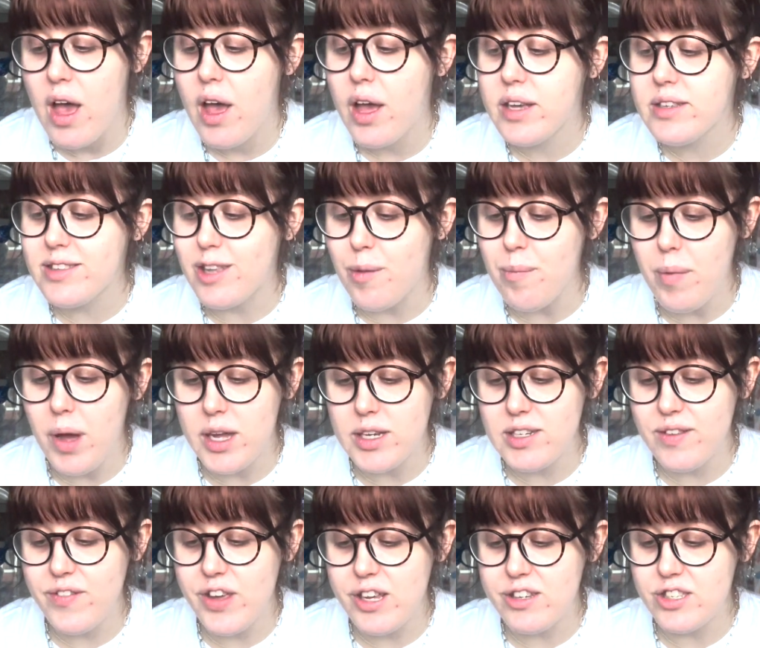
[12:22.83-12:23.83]
Some part
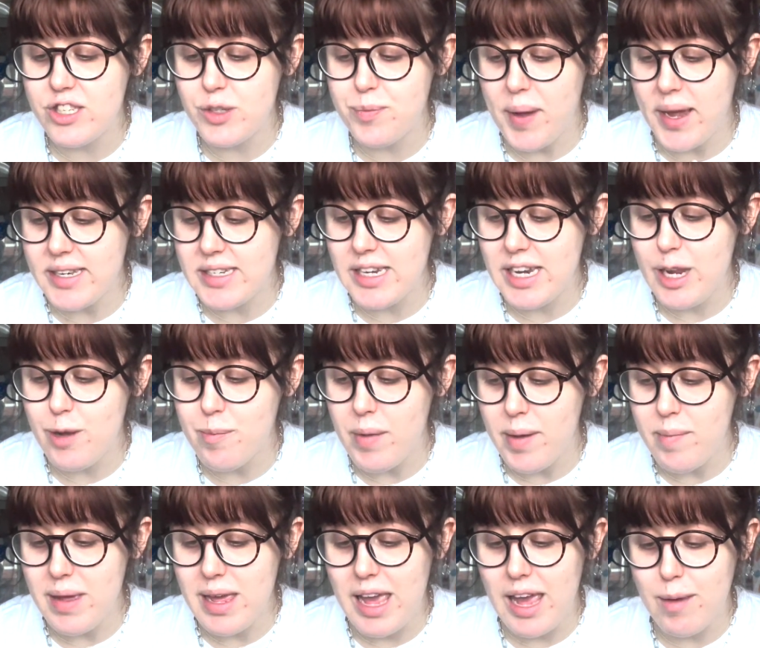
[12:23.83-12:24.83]
of you suspected he might
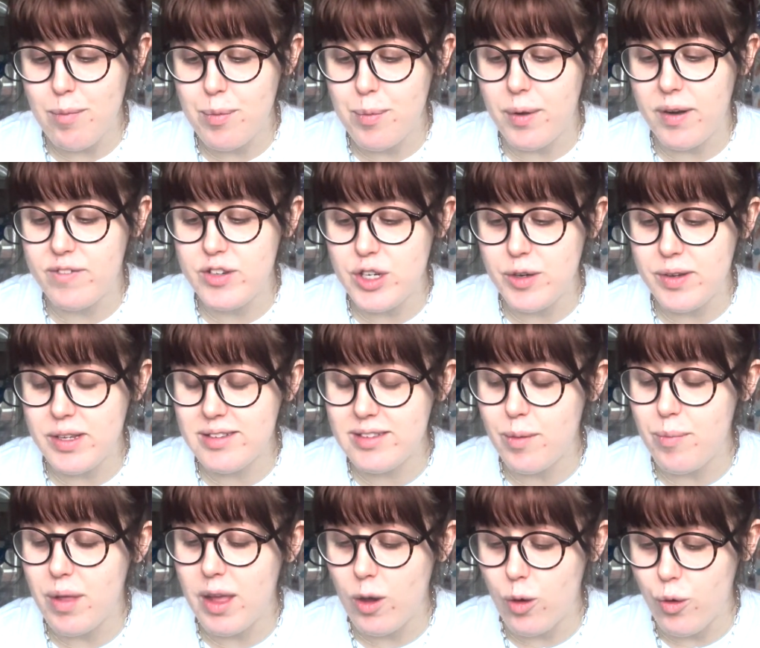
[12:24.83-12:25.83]
be capable of doing
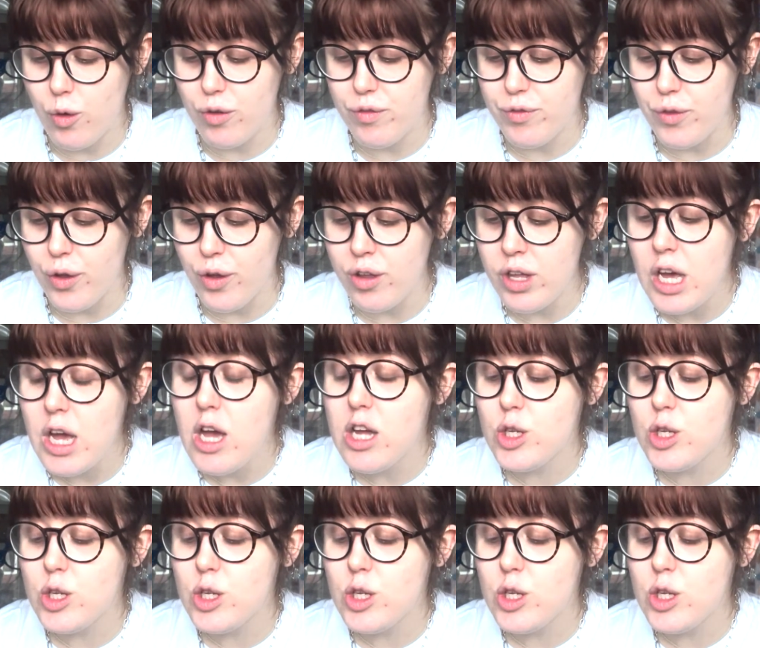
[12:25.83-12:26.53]
something awful.